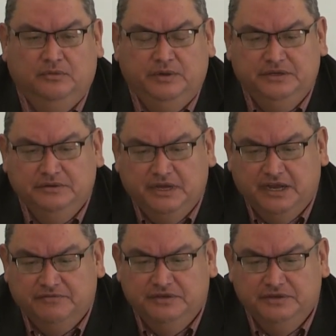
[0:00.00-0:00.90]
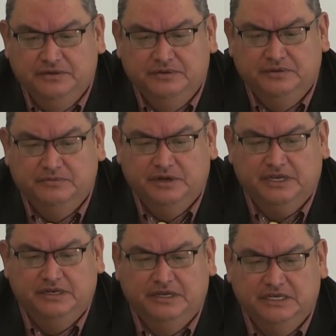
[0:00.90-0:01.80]
we do have to
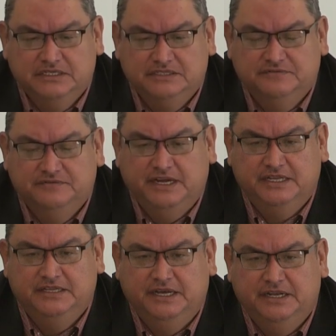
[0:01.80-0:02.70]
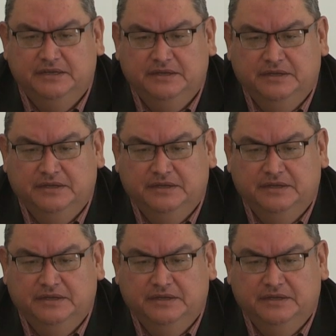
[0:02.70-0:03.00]
recognize the fact that,